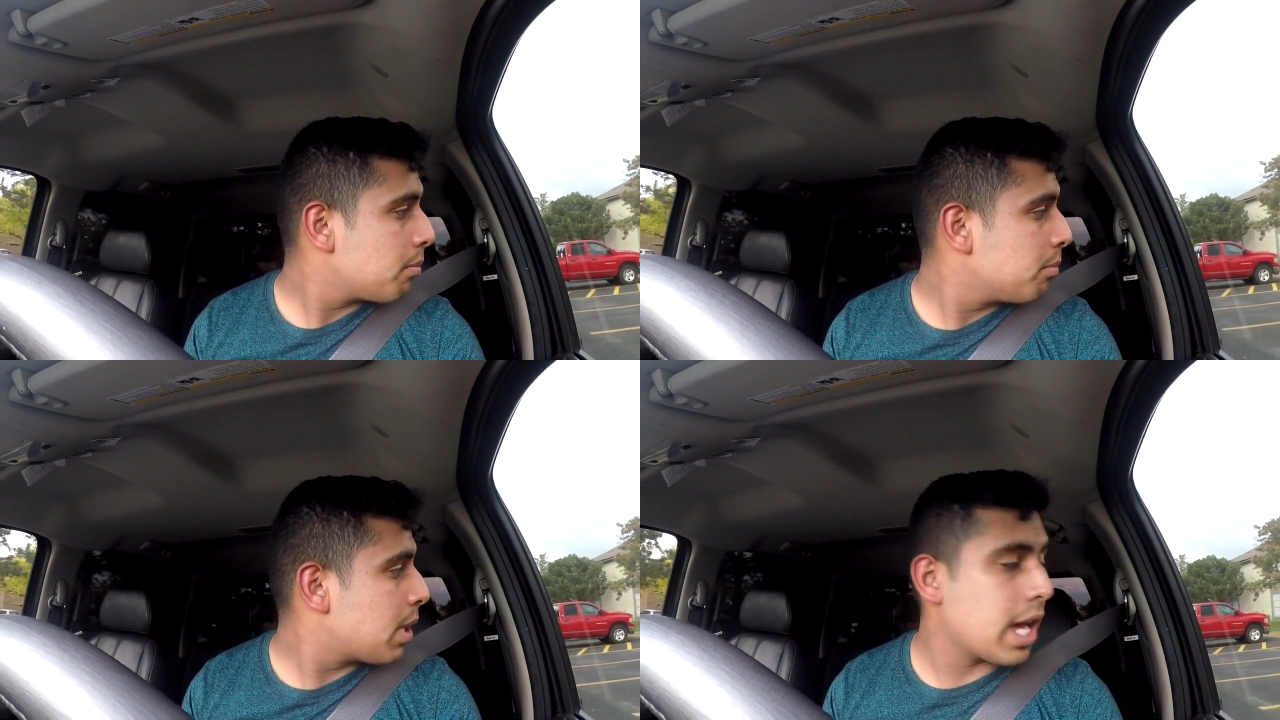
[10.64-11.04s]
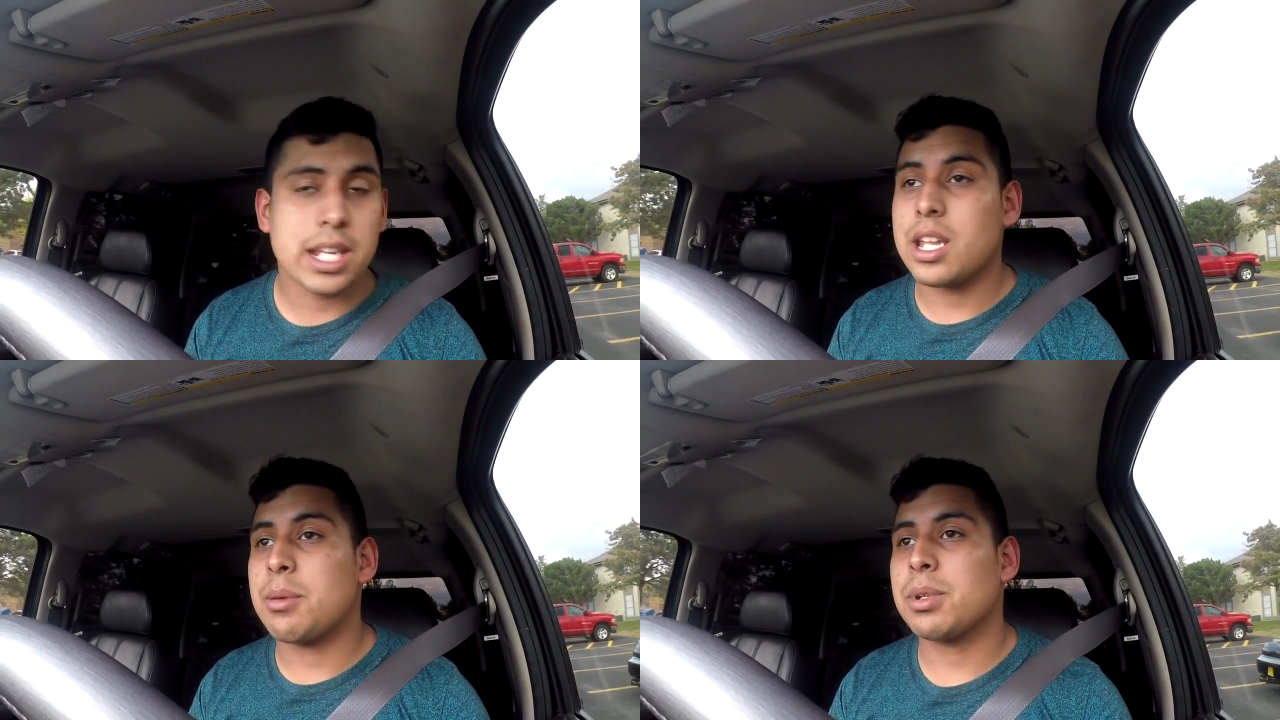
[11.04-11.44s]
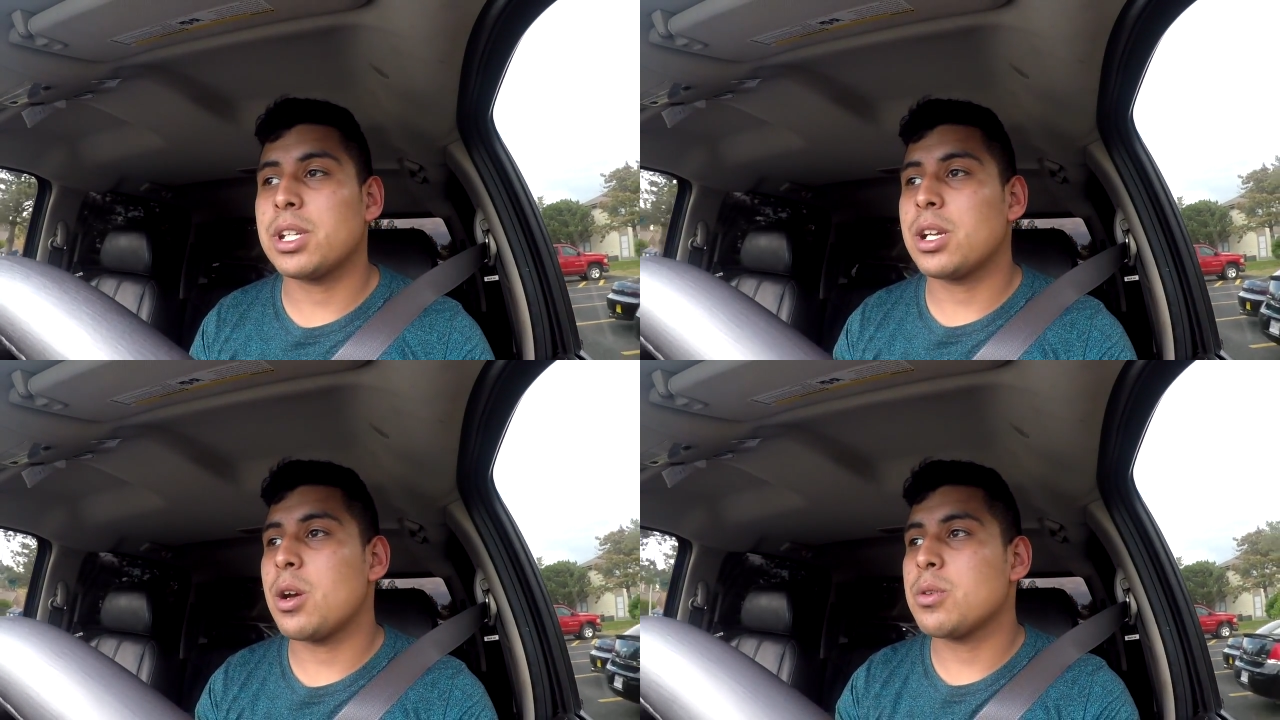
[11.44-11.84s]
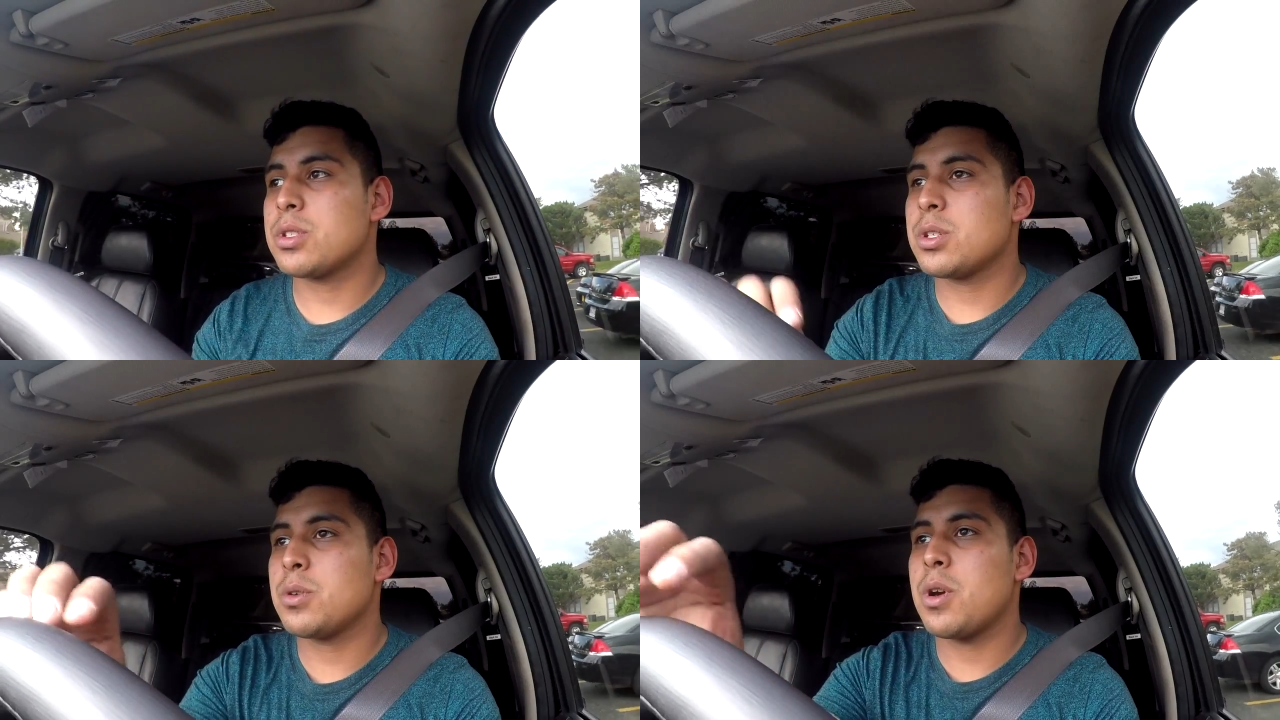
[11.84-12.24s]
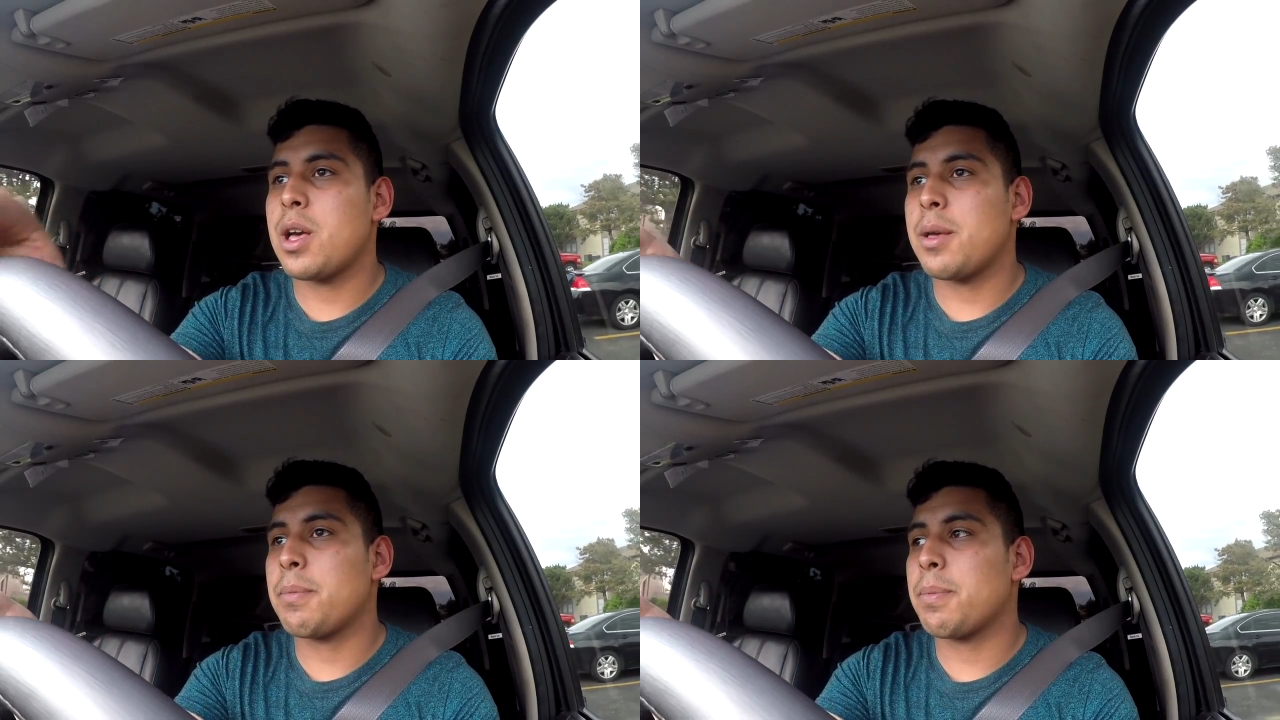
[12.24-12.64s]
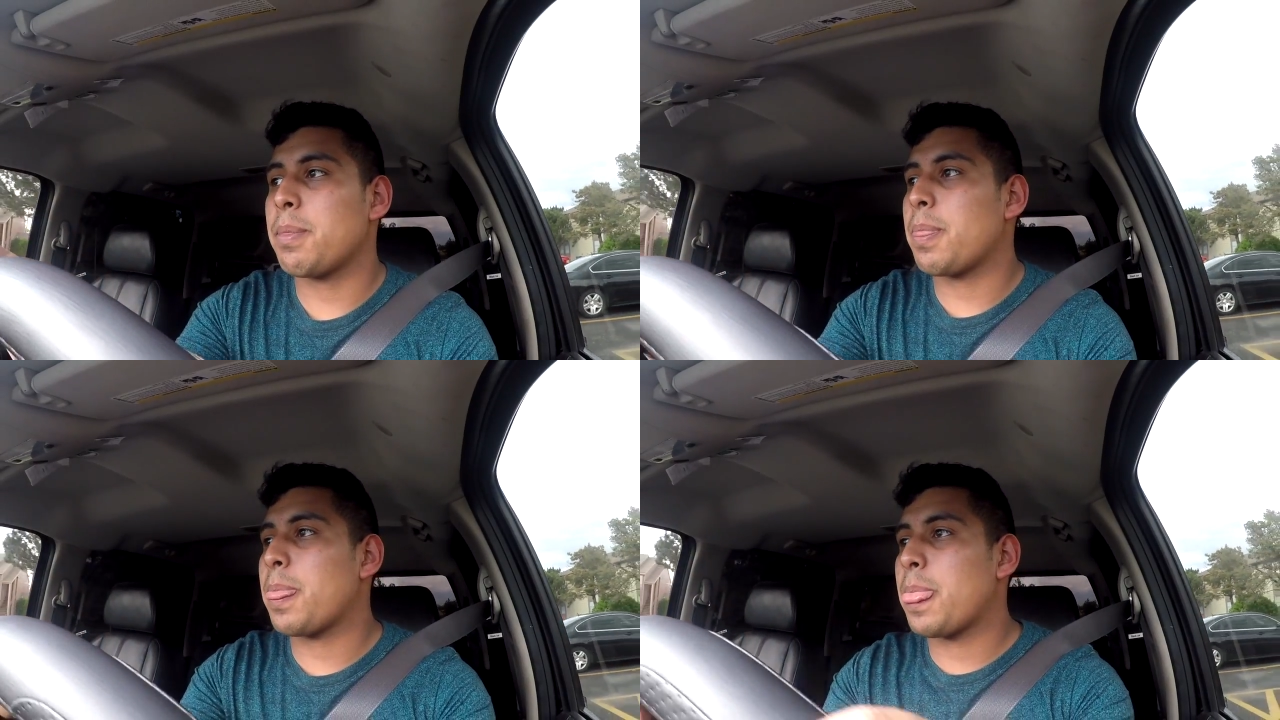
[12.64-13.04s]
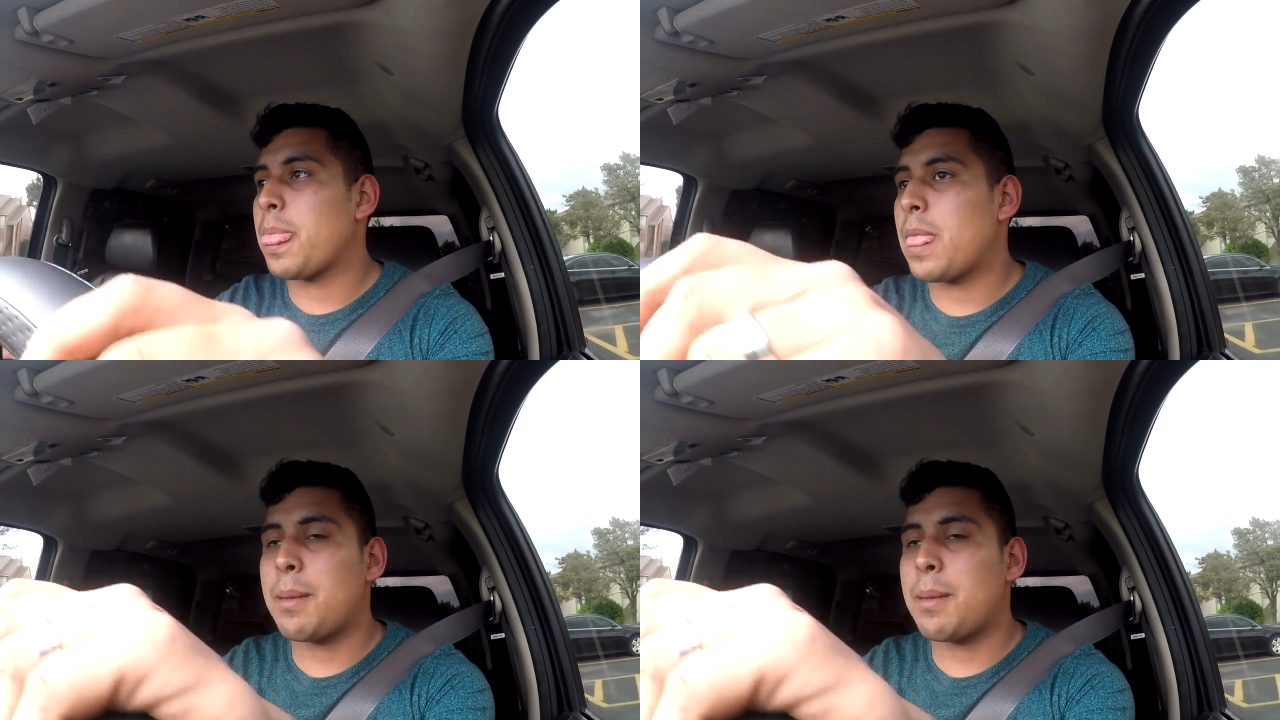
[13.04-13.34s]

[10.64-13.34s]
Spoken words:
But I'm gonna go to I